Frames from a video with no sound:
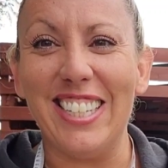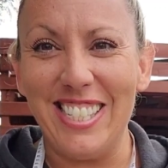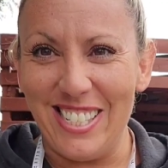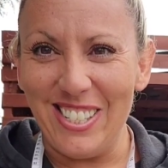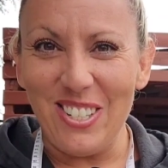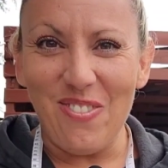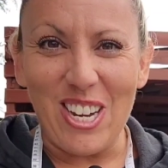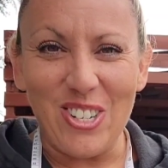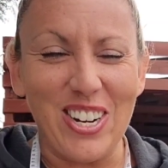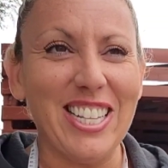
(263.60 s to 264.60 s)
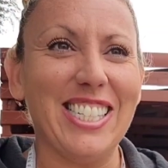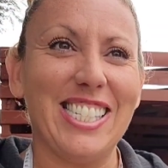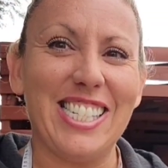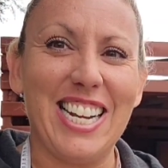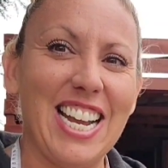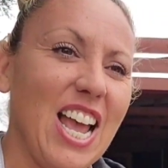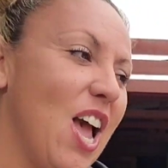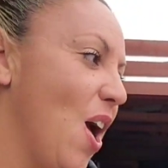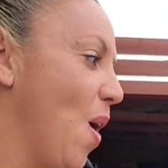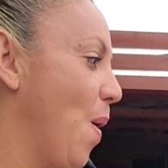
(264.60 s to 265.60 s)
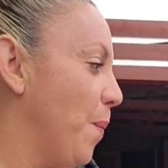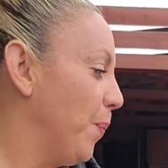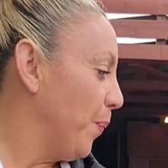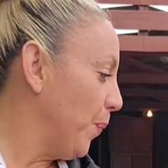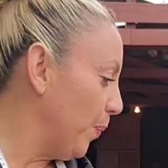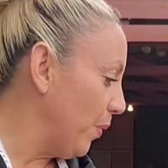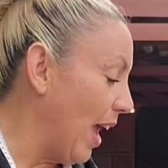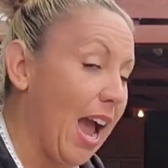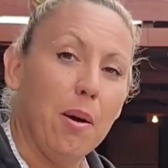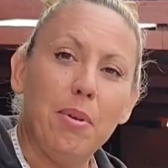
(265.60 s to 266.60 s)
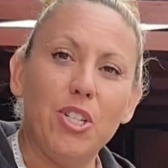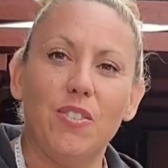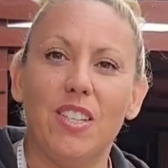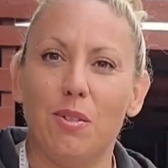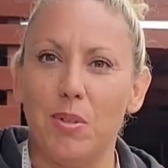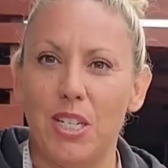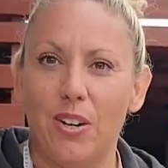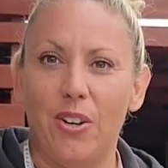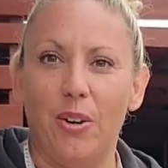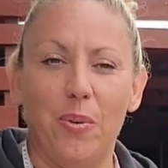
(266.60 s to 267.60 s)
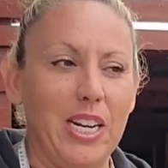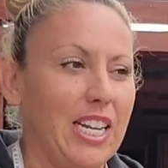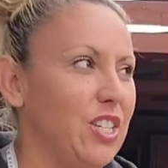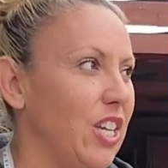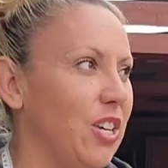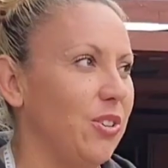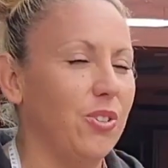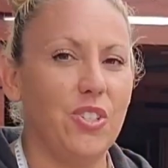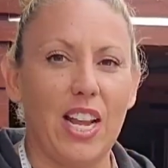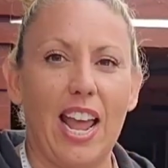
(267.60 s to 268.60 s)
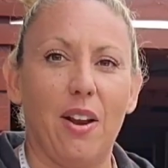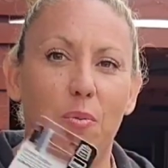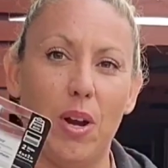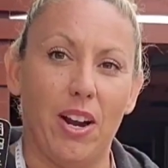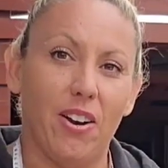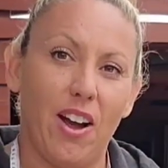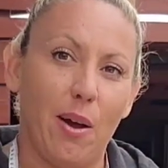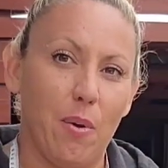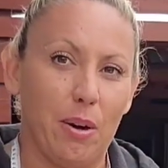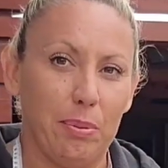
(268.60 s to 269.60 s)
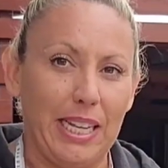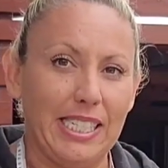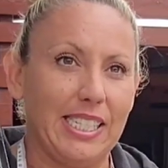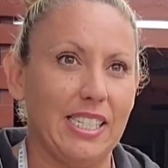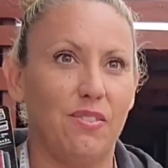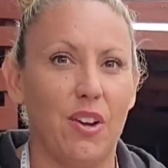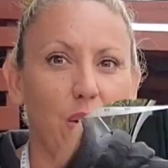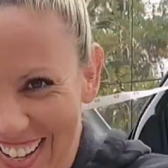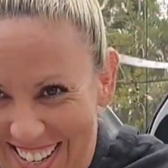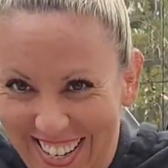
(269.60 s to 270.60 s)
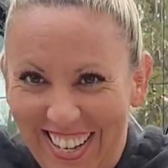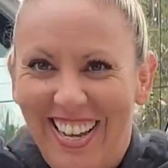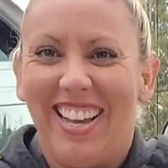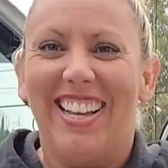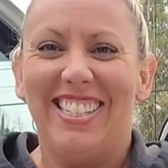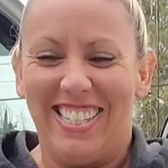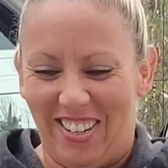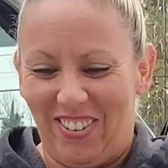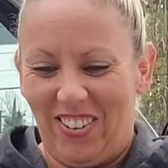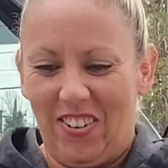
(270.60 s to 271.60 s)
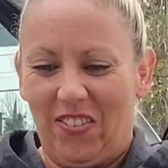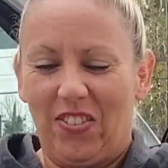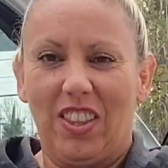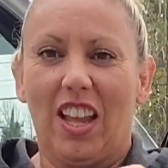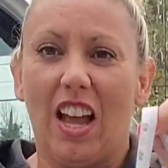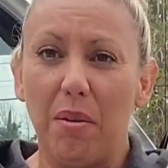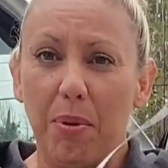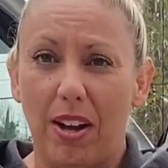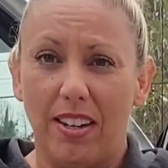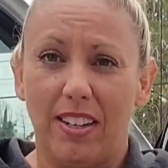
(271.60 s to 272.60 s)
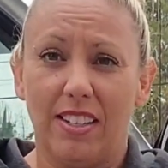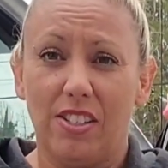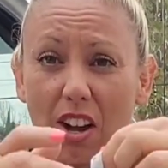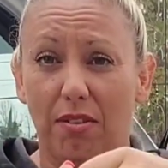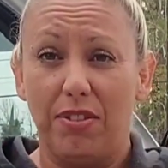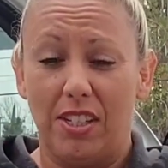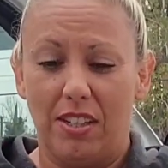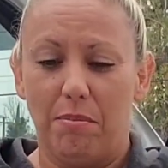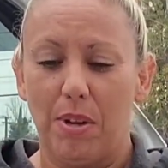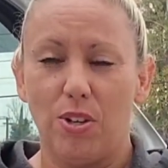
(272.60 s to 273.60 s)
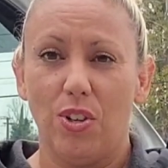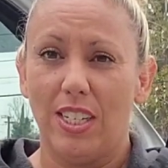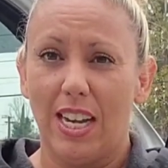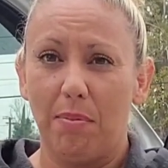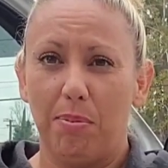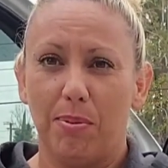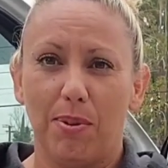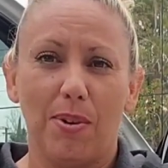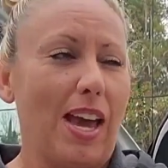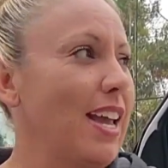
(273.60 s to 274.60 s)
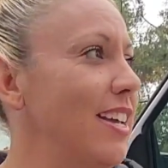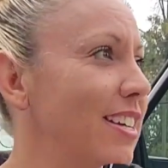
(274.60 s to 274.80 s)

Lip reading: do some measuring. Let's see how much of this material we need to use and where I want to place this Velcro. So I brought a soft measuring tape, okay,